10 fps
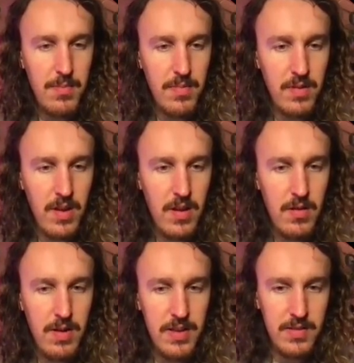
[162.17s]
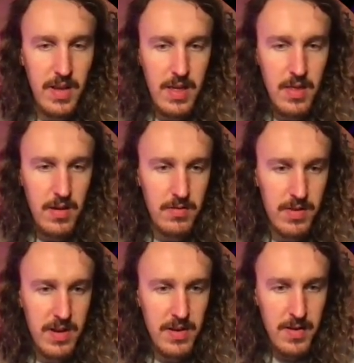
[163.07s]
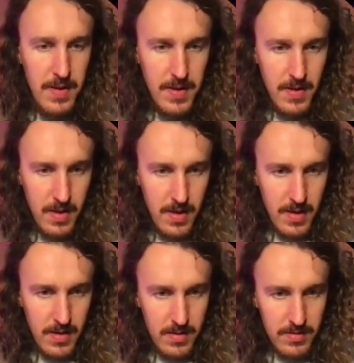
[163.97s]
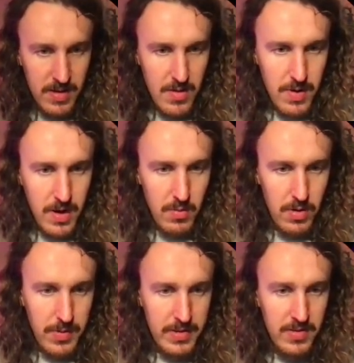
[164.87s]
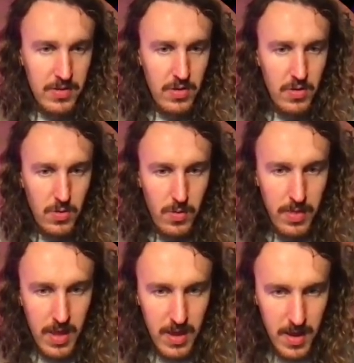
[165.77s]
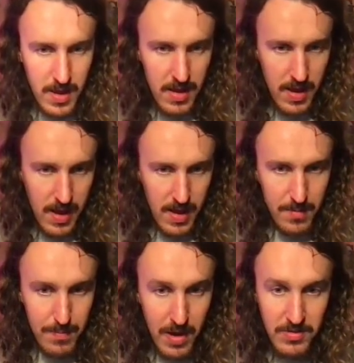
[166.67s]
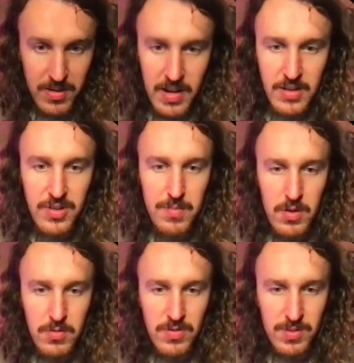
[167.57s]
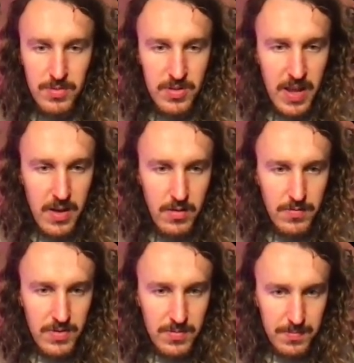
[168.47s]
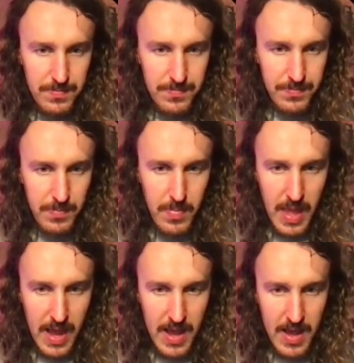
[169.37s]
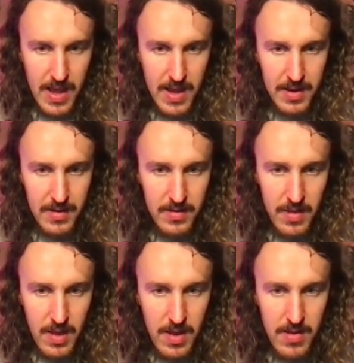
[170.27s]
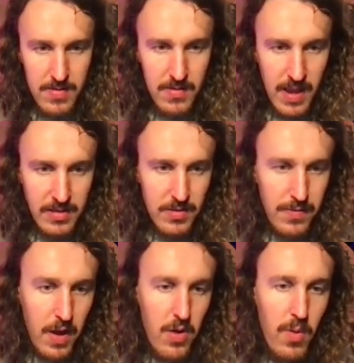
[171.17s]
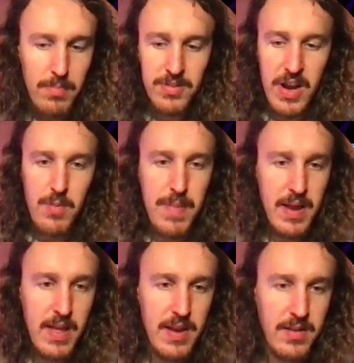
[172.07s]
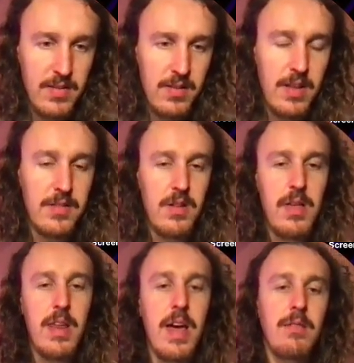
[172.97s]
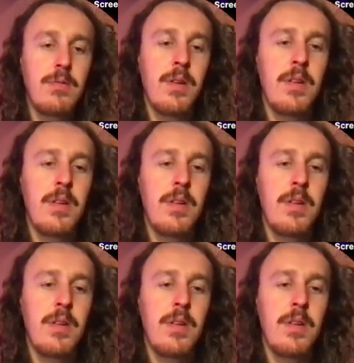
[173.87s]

So let's get those in. So we're going to want to install the pose detection models themselves and the TensorFlow WebGL backend. So let's do that now.